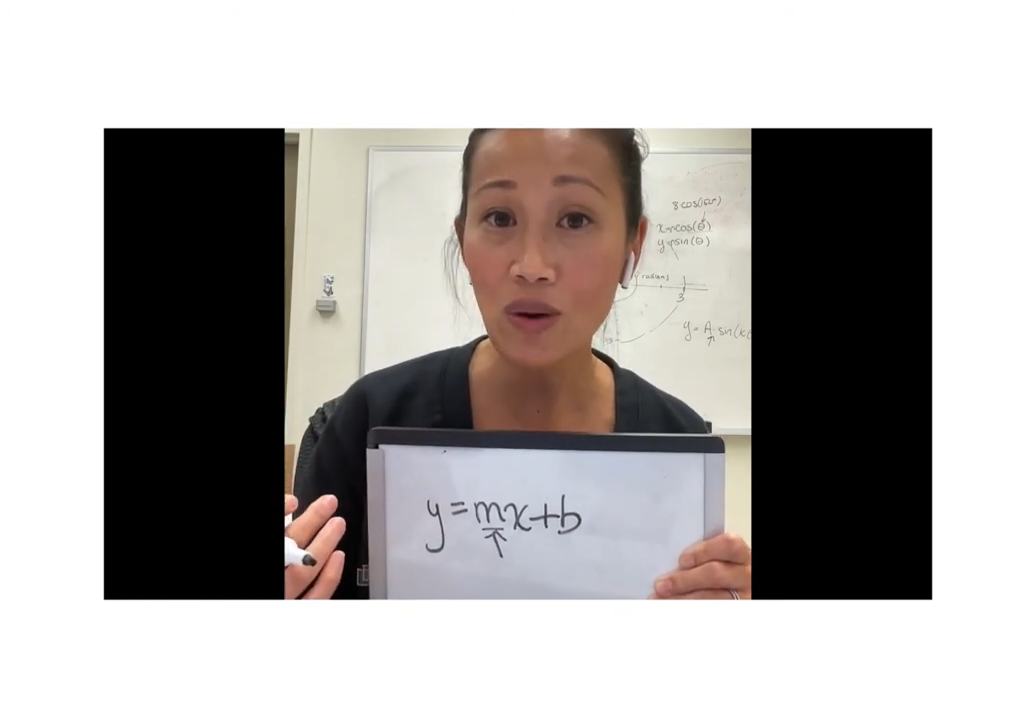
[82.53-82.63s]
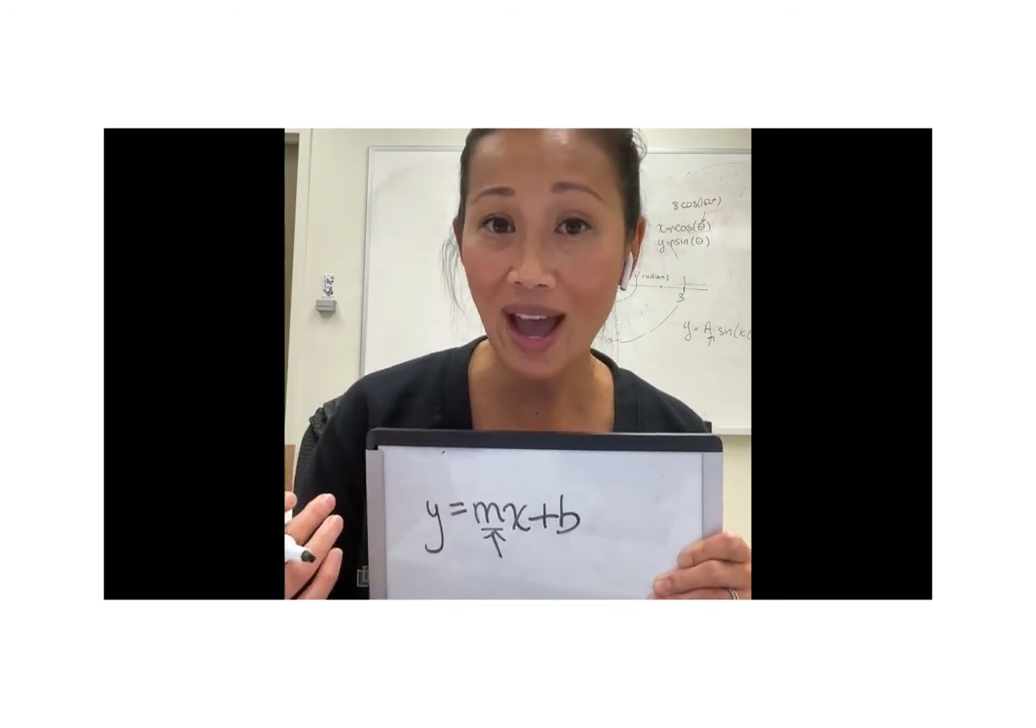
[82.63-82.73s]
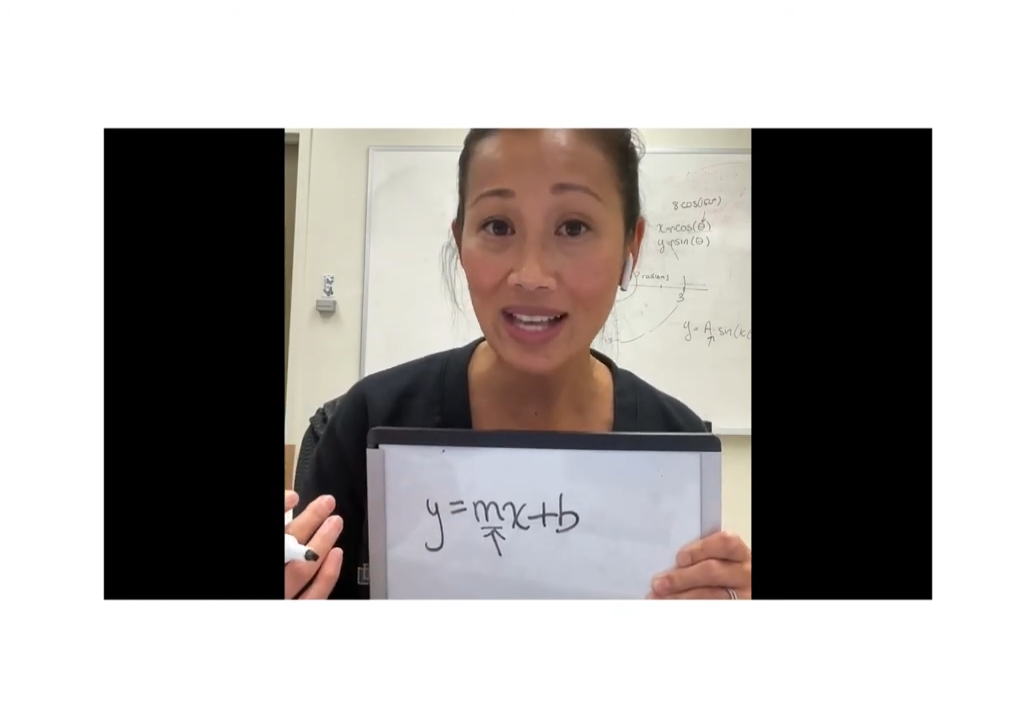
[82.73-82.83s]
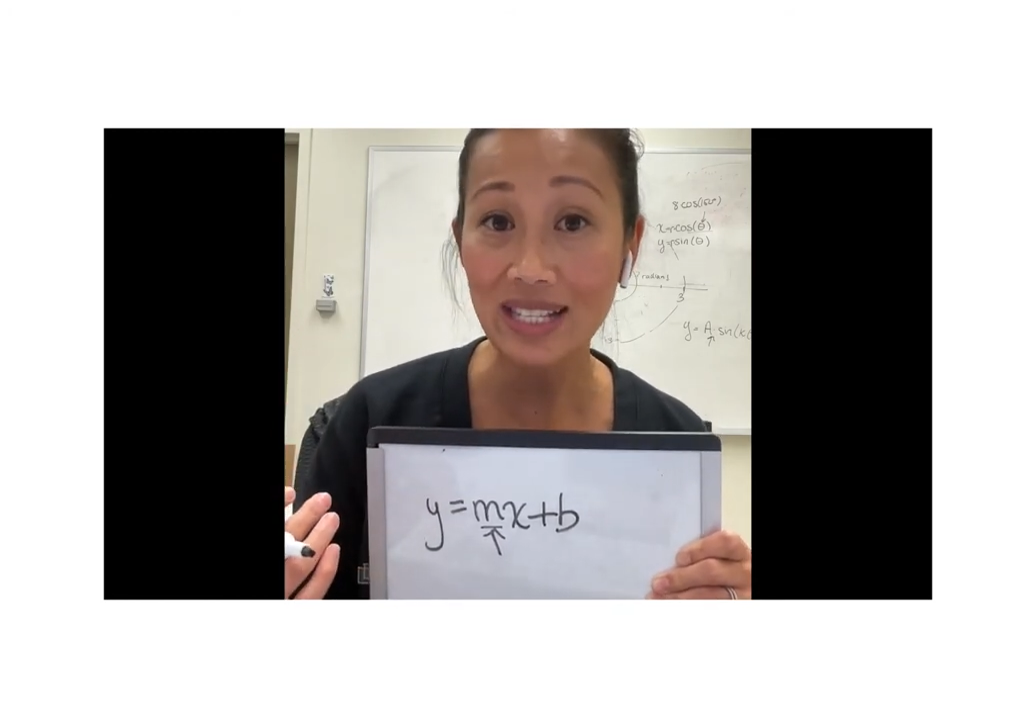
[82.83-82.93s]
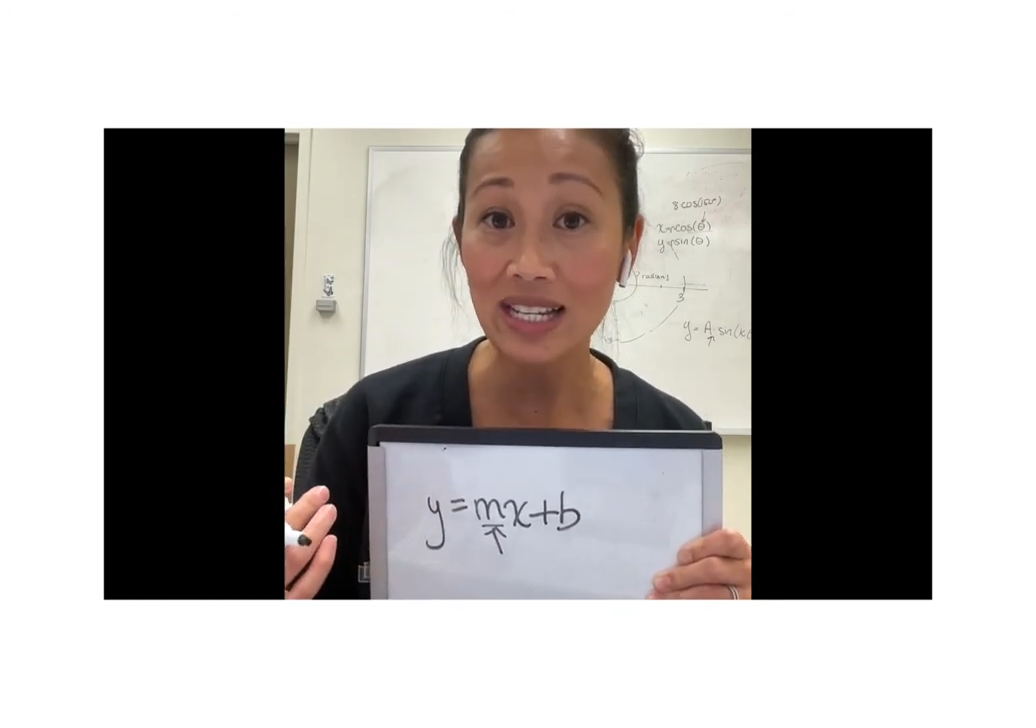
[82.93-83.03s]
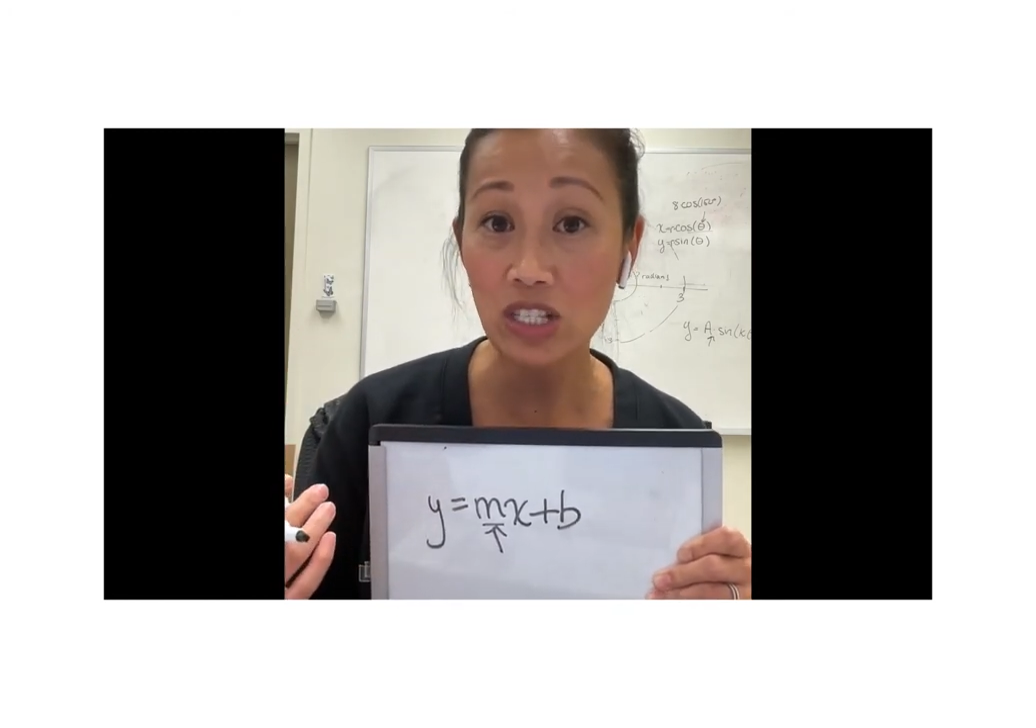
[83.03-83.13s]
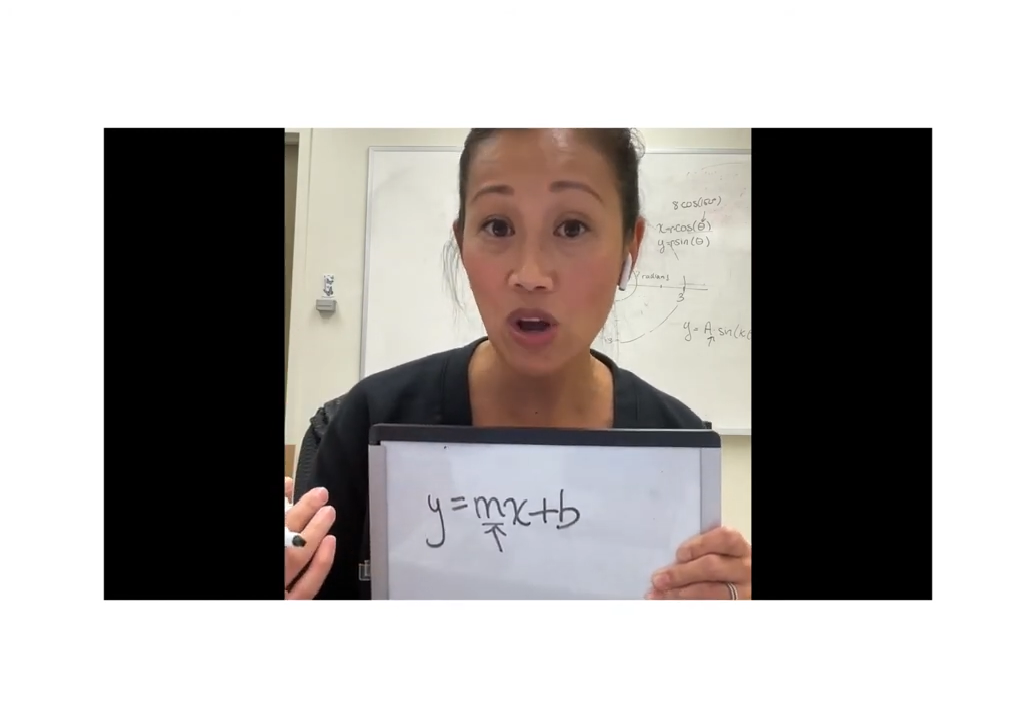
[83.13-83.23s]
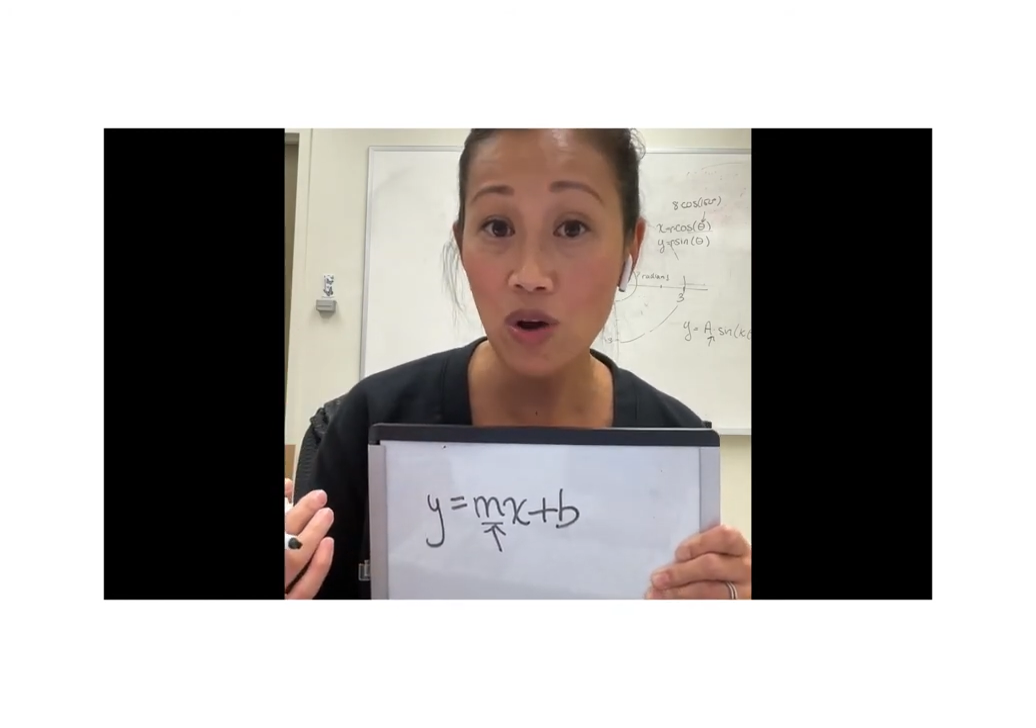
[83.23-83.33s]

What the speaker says: has its